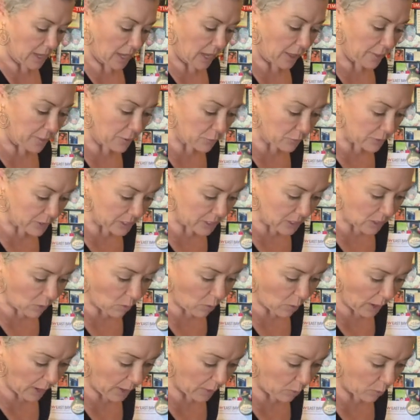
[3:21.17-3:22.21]
And the reason
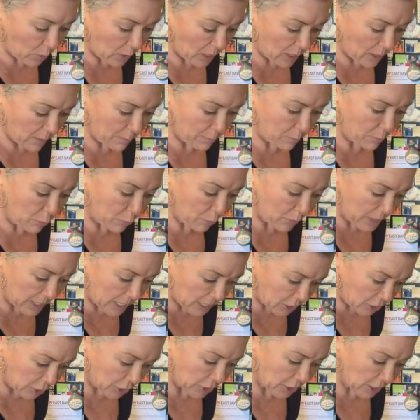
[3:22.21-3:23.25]
why we
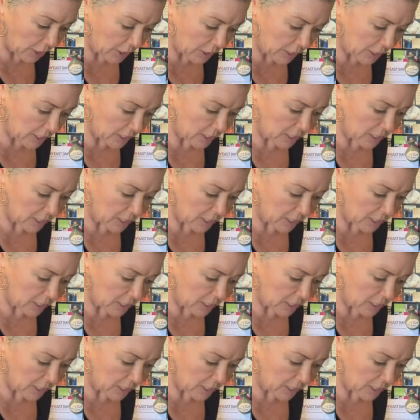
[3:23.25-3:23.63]
pre-cook